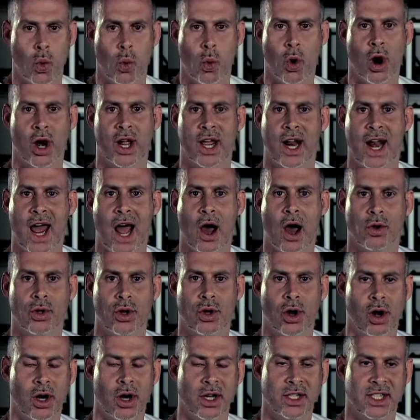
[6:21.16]
Working out
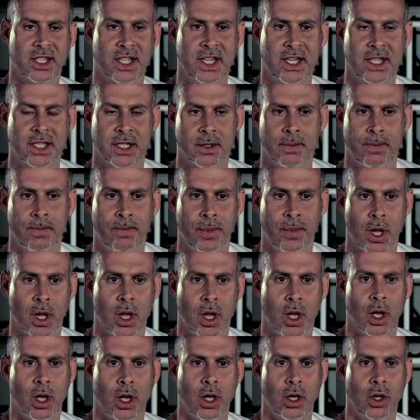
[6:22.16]
during the season,
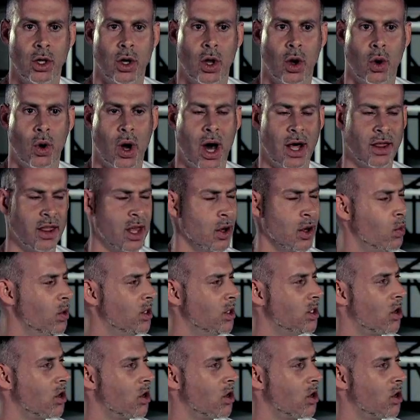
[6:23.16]
I think we